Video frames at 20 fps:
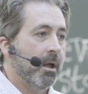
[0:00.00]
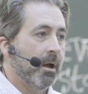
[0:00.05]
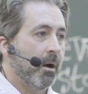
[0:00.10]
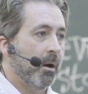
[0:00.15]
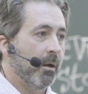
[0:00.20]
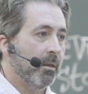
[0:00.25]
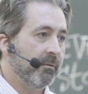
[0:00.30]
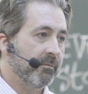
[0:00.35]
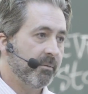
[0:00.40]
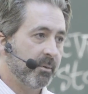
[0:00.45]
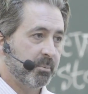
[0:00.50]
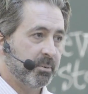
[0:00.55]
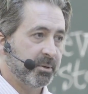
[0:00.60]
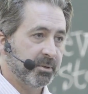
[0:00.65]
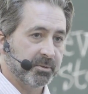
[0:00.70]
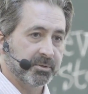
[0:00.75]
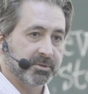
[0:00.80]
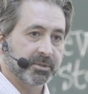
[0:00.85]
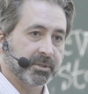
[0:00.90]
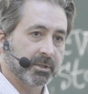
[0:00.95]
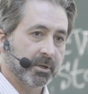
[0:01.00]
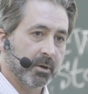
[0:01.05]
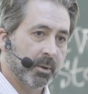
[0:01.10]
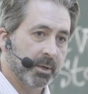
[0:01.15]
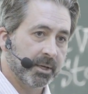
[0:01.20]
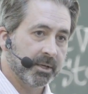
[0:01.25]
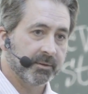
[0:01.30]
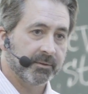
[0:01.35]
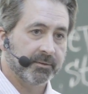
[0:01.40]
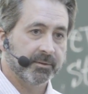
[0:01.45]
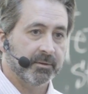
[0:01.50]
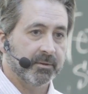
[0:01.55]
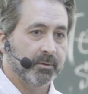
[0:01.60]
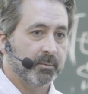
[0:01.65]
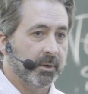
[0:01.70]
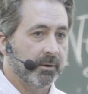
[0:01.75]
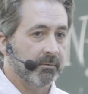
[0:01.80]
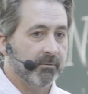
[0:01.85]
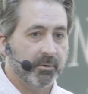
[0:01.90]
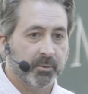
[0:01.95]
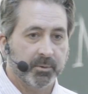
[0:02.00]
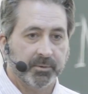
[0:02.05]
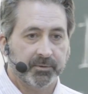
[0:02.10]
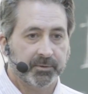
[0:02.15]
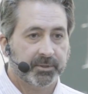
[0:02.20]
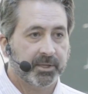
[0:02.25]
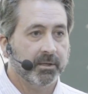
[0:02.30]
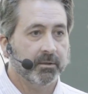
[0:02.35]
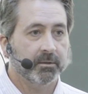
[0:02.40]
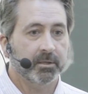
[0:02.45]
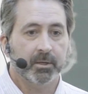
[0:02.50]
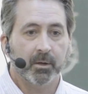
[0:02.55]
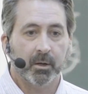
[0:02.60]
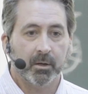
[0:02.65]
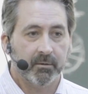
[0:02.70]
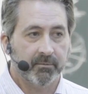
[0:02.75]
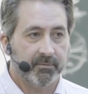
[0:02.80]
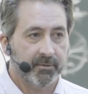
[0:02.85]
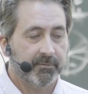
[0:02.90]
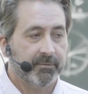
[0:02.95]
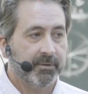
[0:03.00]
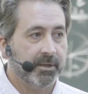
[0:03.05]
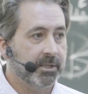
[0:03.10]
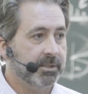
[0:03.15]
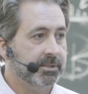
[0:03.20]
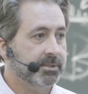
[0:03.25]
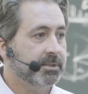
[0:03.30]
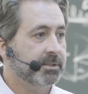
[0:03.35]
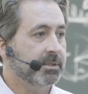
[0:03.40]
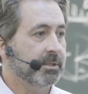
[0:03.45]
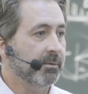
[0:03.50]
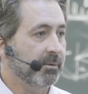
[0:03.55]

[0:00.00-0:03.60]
all of the pollution going into the river was killing all of the fish.